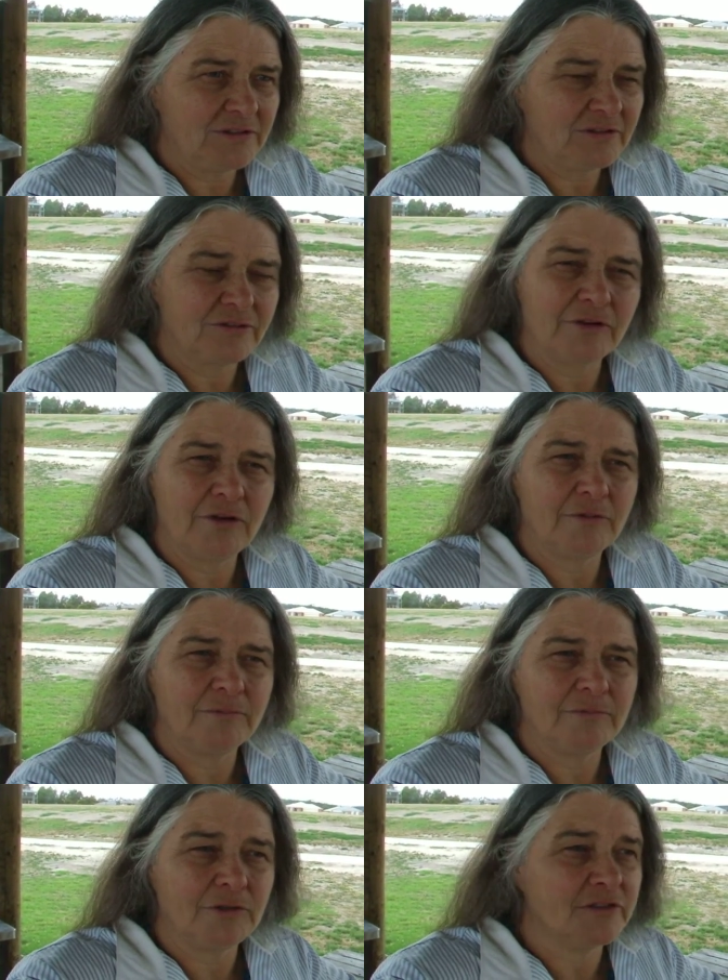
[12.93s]

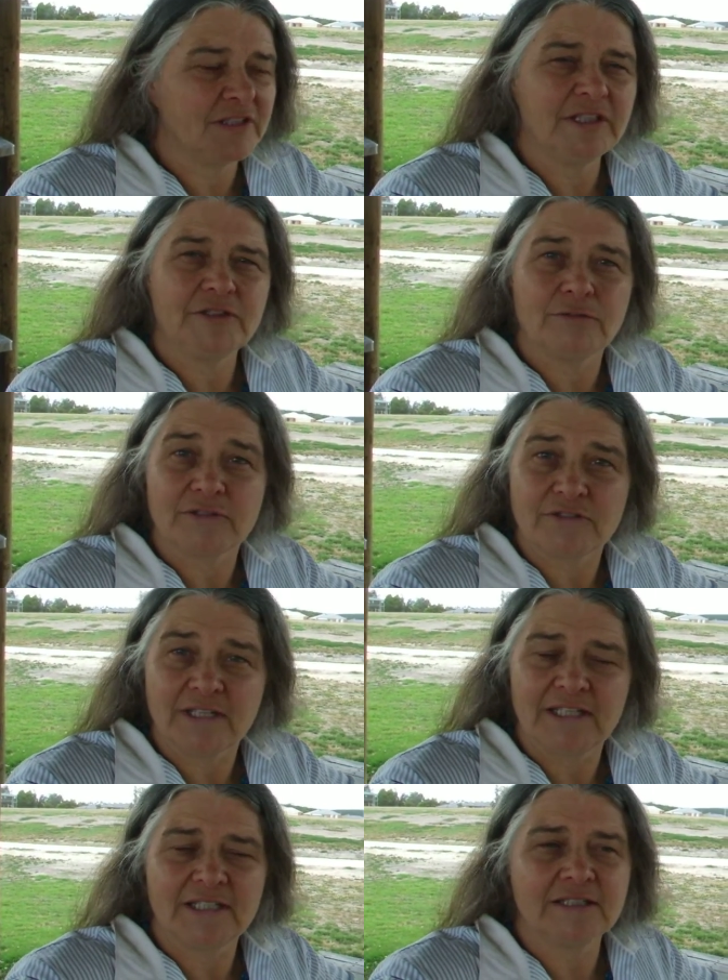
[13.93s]
from New Zealand to
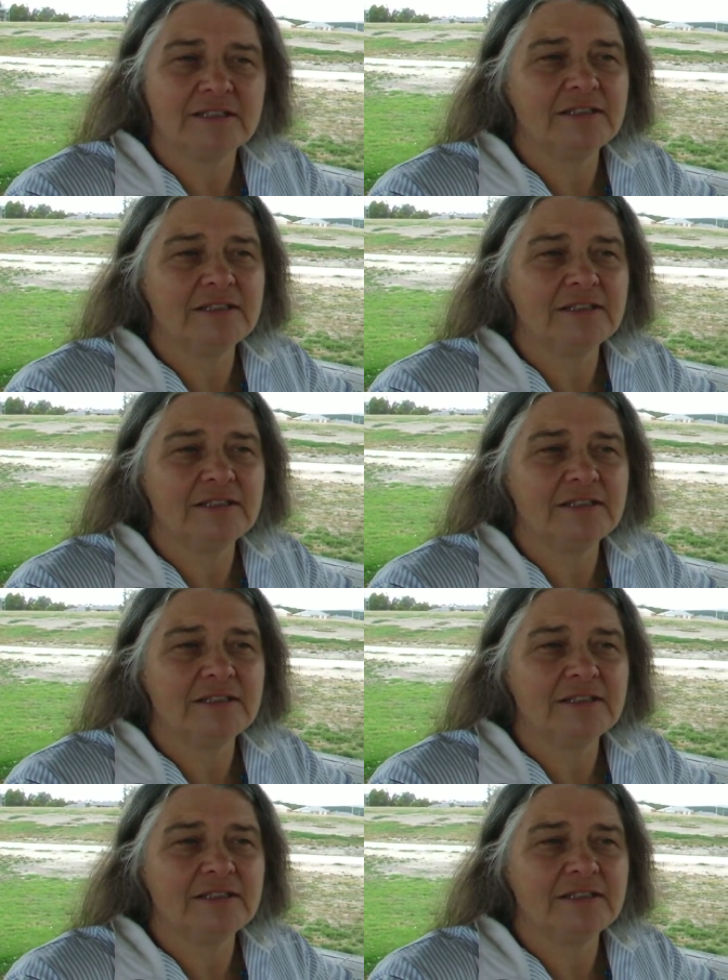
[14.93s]
Australia,